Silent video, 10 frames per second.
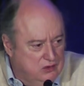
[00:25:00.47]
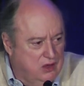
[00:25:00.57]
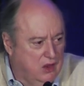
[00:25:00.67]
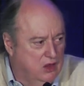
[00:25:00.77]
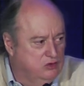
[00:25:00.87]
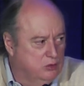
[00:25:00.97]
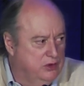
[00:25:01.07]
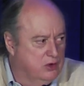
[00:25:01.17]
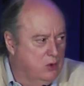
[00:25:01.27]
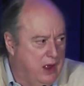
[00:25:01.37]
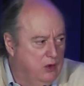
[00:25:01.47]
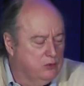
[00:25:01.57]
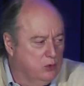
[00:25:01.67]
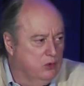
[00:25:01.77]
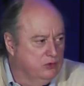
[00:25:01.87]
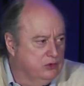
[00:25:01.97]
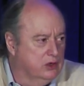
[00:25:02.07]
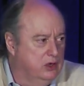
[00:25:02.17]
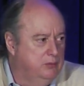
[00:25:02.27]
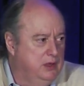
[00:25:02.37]
tell us what the ground rules are
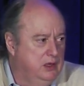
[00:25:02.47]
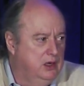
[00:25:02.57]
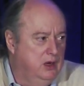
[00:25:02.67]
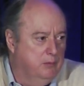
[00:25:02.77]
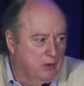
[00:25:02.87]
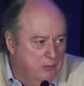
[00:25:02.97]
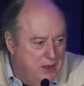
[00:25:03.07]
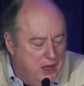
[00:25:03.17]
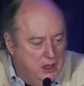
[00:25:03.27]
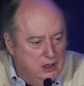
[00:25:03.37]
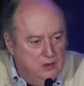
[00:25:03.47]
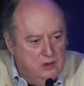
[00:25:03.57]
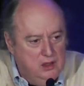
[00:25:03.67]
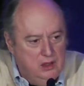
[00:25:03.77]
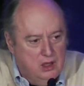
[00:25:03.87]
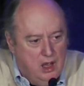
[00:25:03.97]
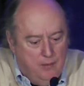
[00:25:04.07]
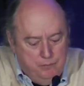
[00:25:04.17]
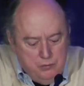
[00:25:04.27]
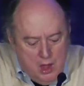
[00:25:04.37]
going to be in implementing the uh,
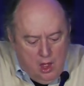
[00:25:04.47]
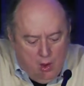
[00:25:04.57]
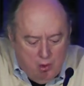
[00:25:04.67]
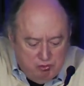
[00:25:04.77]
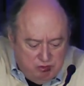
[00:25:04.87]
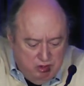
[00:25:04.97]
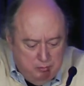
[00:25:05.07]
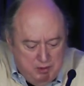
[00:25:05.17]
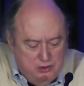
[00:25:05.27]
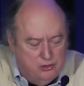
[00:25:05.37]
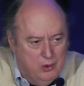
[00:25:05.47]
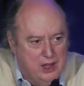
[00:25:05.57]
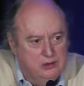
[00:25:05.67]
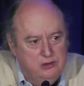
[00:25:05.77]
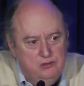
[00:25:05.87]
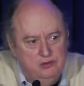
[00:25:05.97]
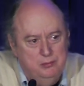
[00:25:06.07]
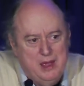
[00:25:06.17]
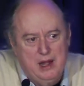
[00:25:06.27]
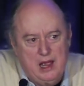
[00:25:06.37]
OSTP directives
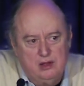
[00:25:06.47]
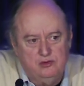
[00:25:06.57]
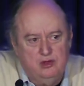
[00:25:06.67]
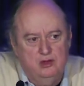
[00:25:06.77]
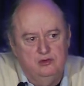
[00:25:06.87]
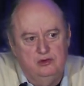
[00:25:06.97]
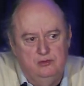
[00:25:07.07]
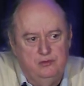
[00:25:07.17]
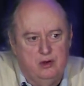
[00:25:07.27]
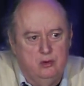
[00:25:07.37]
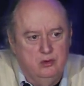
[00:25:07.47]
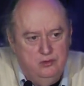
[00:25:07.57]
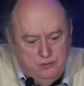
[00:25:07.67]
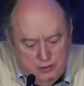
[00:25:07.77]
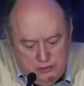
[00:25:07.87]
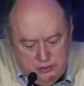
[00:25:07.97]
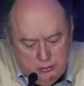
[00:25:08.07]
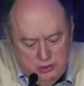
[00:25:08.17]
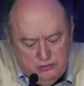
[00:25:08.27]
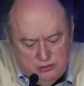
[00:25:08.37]
about access to federally funded
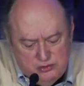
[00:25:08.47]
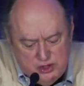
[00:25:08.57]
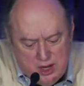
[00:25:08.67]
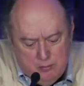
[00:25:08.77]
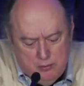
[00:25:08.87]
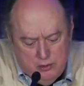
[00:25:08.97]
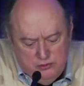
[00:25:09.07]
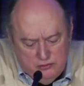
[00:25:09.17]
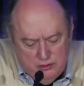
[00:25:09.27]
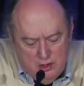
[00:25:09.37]
research outputs.